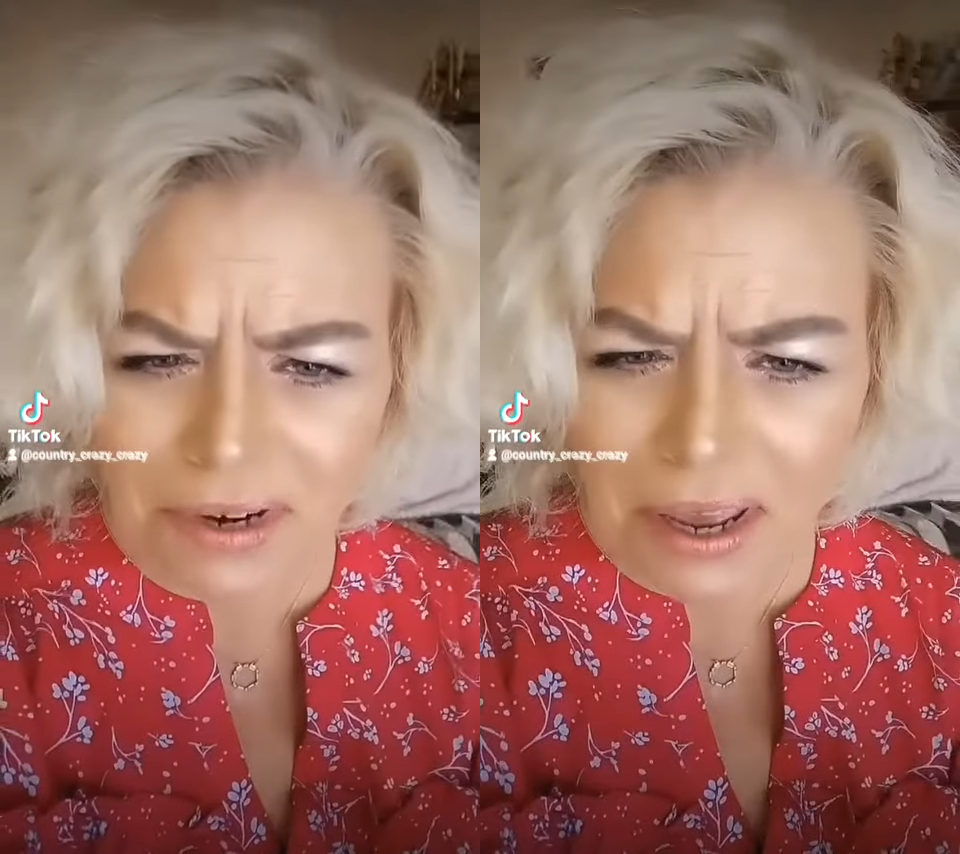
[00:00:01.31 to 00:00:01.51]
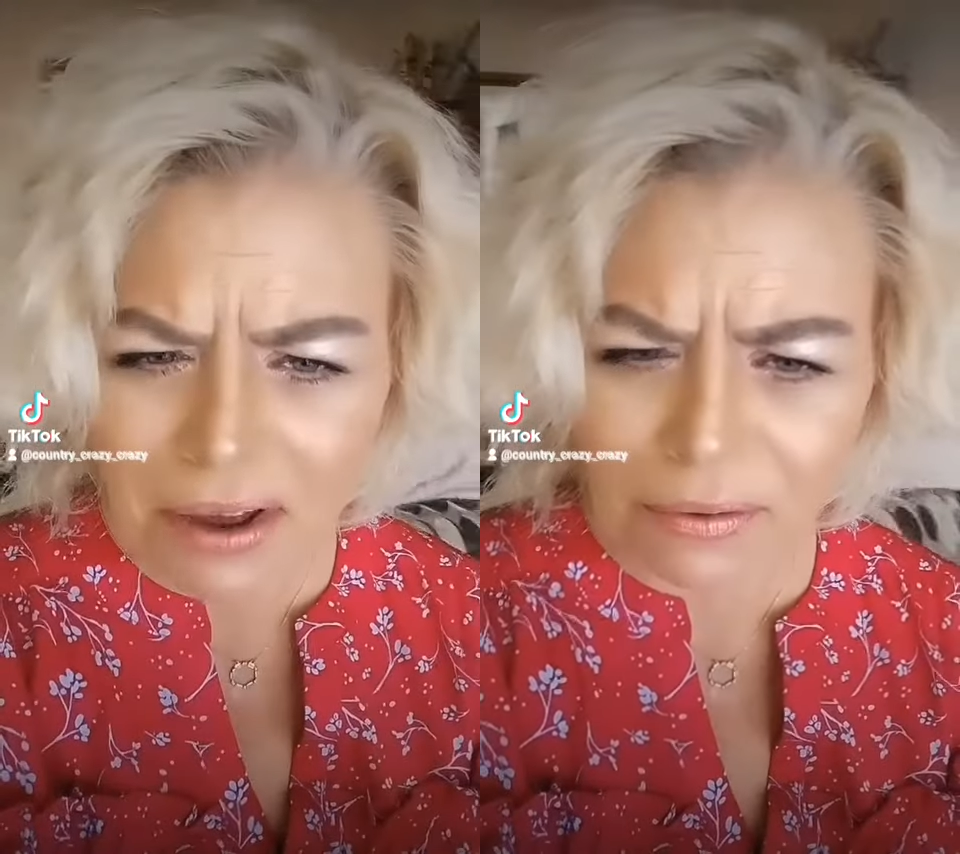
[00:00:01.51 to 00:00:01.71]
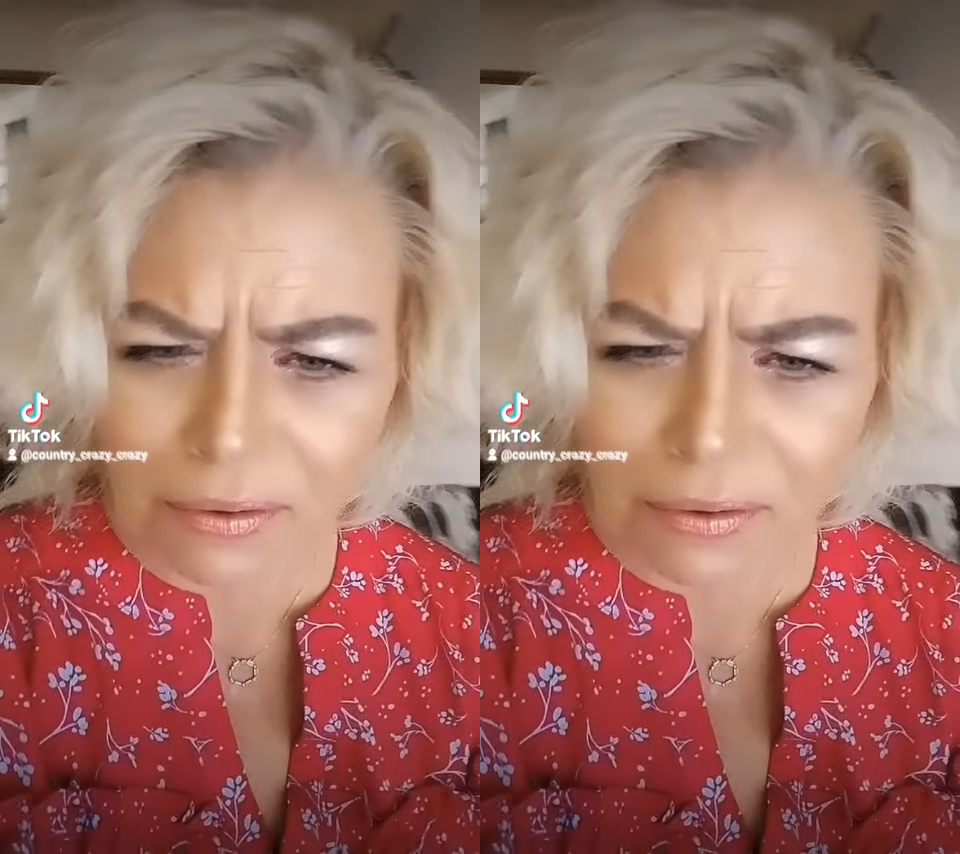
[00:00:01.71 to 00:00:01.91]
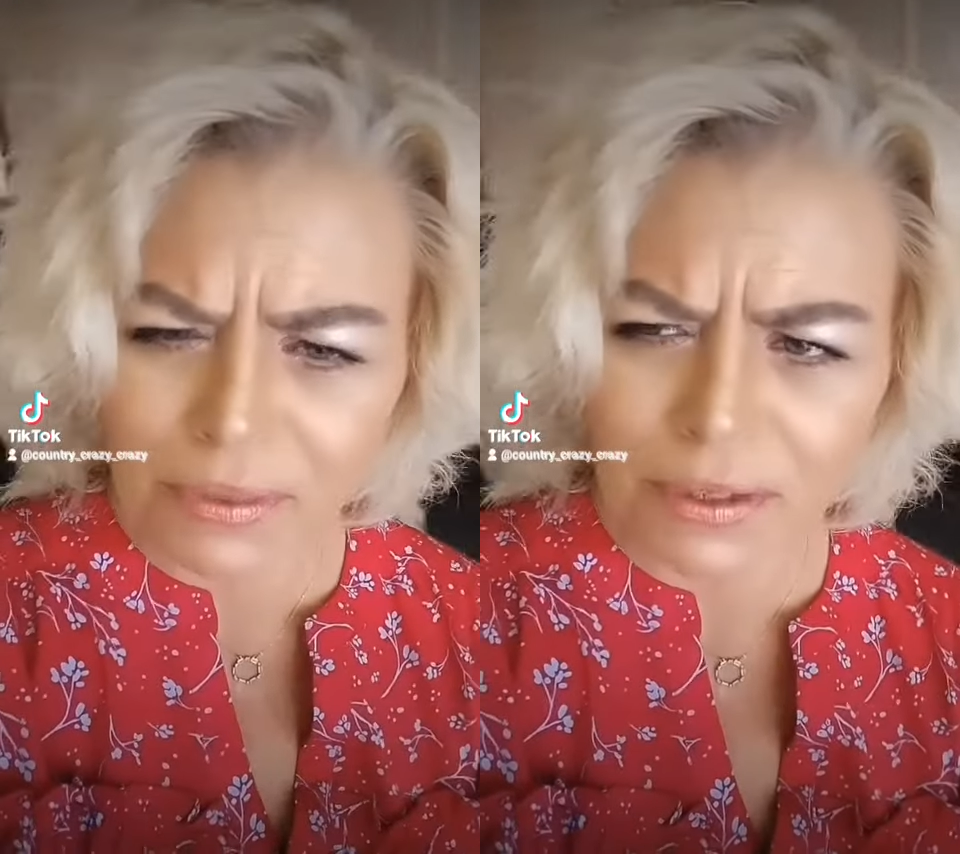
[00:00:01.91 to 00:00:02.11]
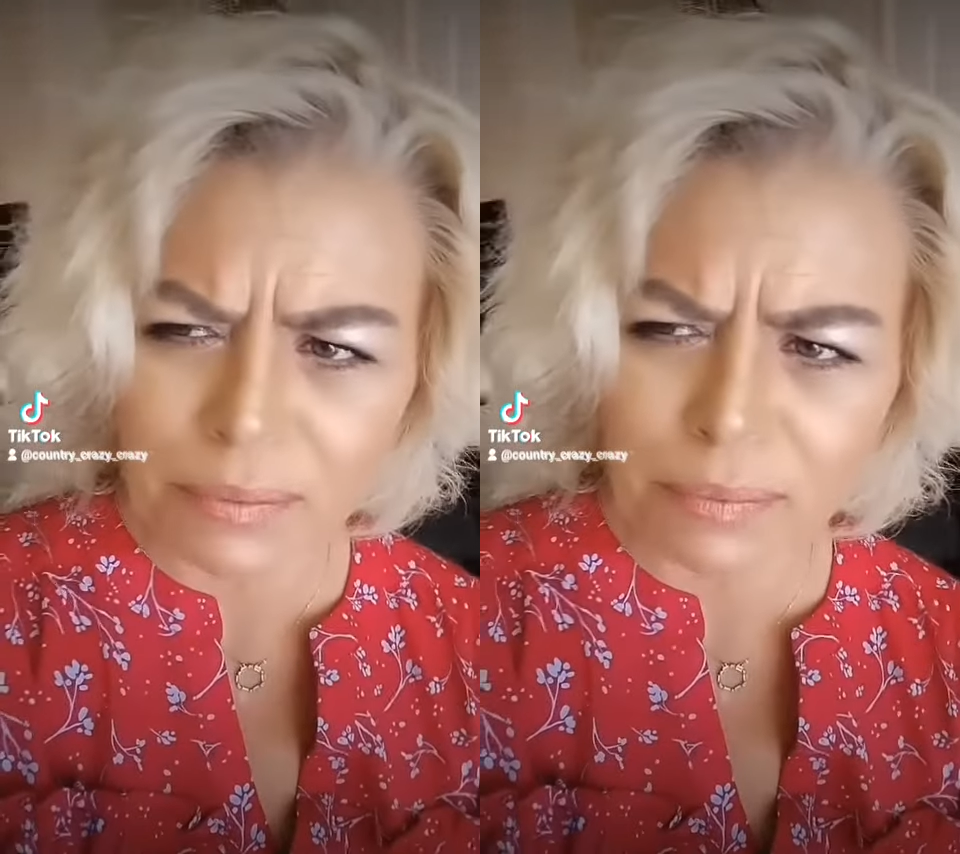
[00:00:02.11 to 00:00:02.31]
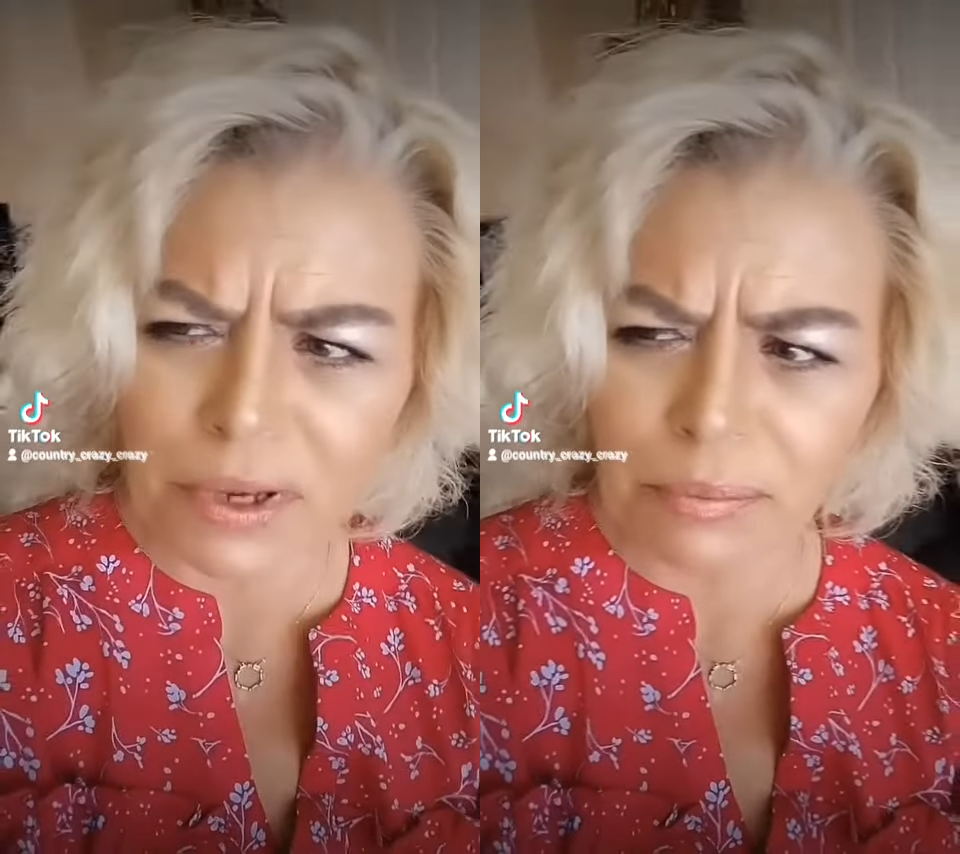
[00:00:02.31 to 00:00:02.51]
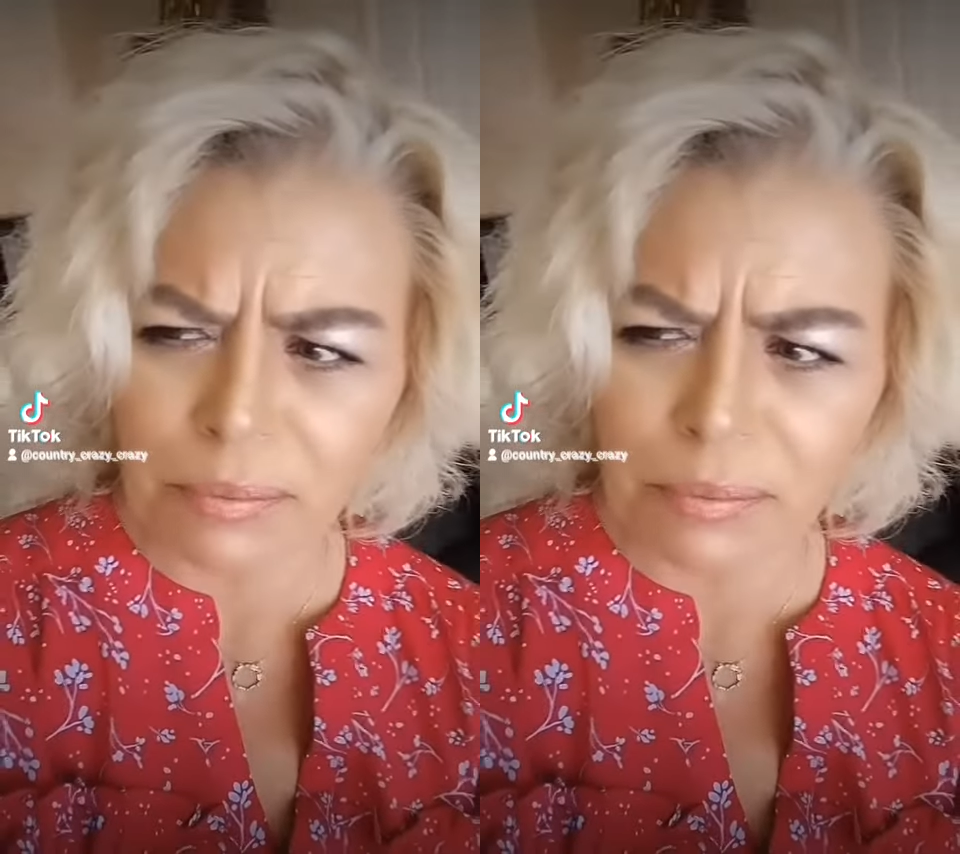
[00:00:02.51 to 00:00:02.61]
now on the spy